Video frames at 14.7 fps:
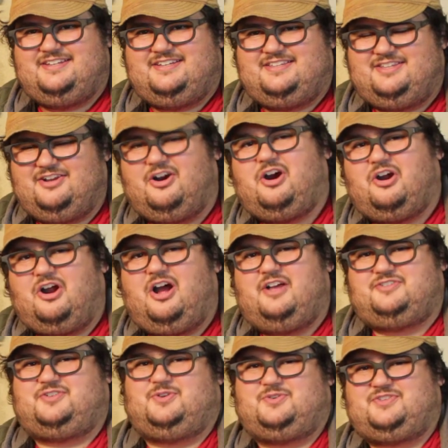there are
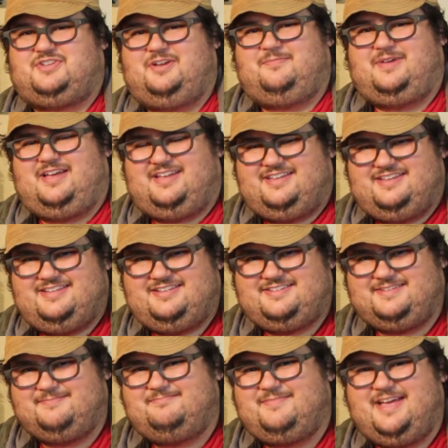also some uh,
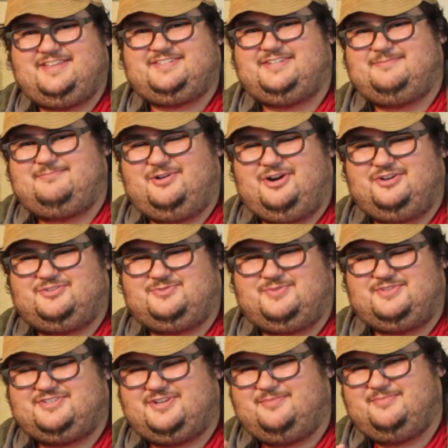some messy parts
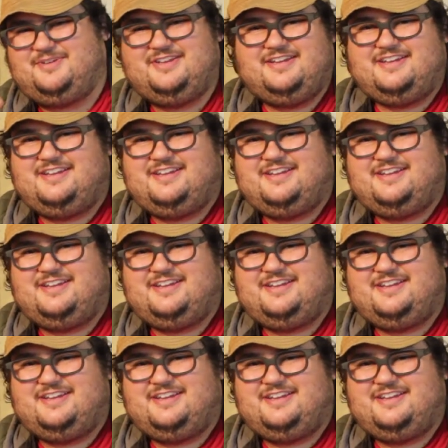with some